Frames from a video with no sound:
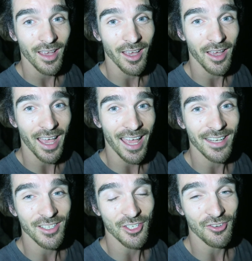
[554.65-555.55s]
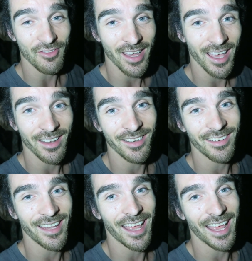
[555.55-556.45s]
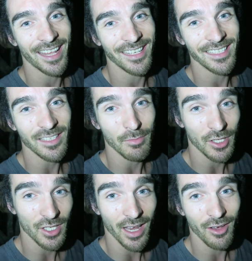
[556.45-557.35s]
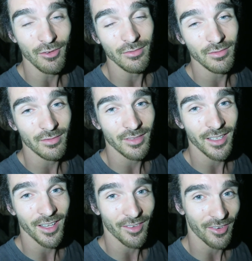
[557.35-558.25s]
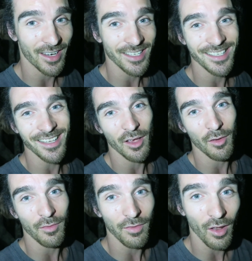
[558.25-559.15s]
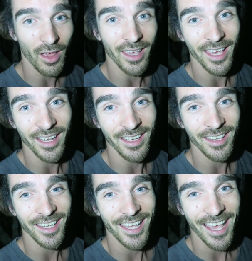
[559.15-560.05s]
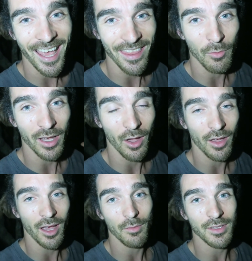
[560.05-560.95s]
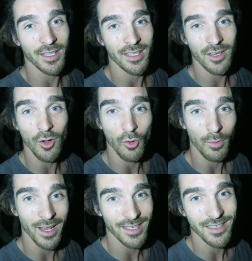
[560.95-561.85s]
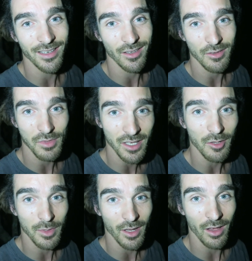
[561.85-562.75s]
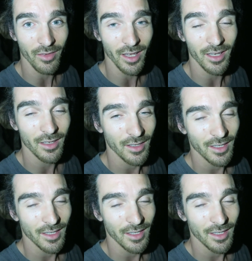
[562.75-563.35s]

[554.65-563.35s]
Uh, Ange, Rhiannon and Michelle, her friends, are flying in and then we're going up to this cool place to do some scuba diving.